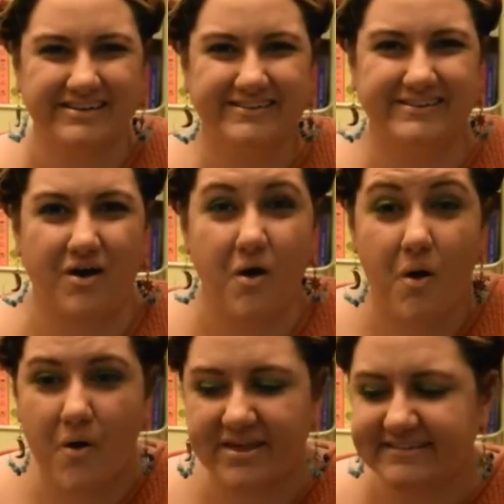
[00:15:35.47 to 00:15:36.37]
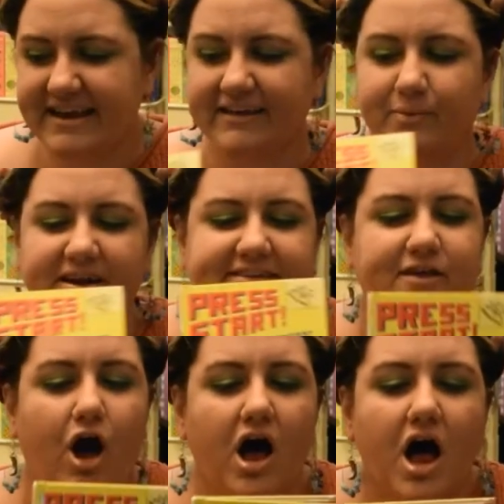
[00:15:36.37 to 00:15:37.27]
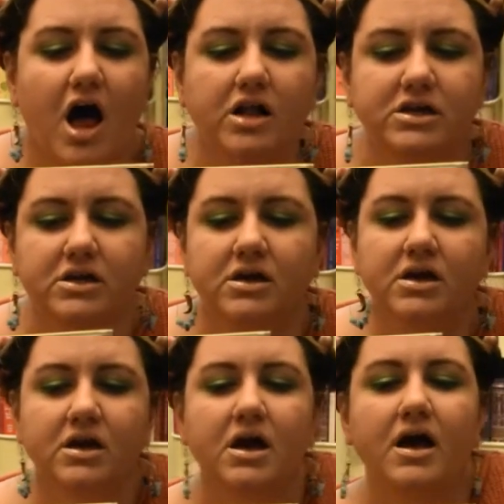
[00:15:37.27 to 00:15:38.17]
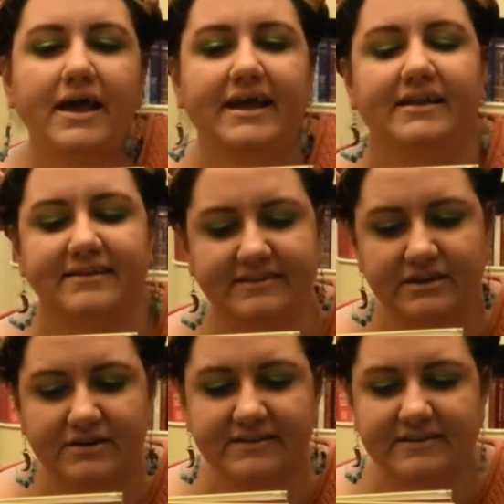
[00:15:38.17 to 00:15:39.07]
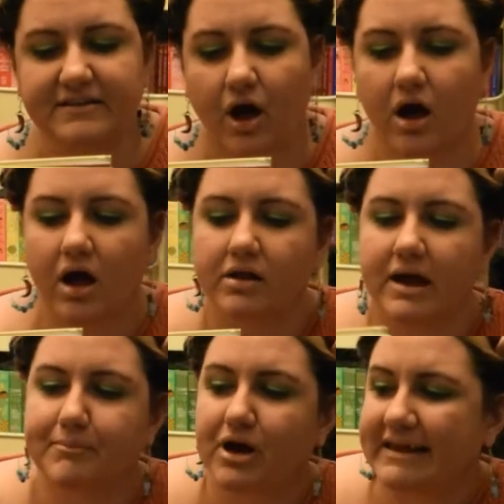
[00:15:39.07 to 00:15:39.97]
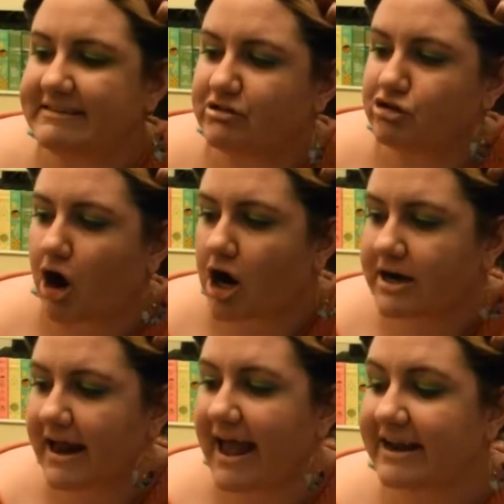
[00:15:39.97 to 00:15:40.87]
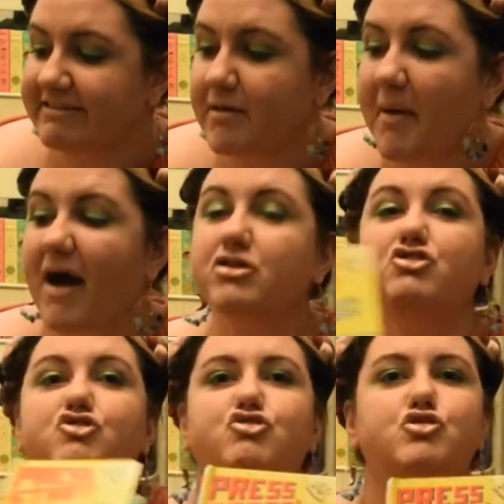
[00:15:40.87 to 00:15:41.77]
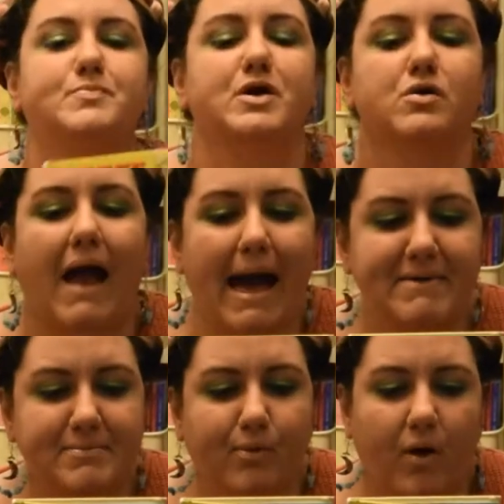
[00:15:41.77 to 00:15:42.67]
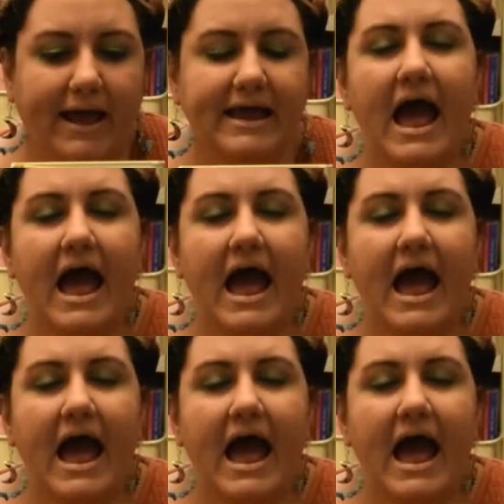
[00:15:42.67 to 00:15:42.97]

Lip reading: so this next one is called, in the series, is called Press Start, and it's about Super Rabbit Boy.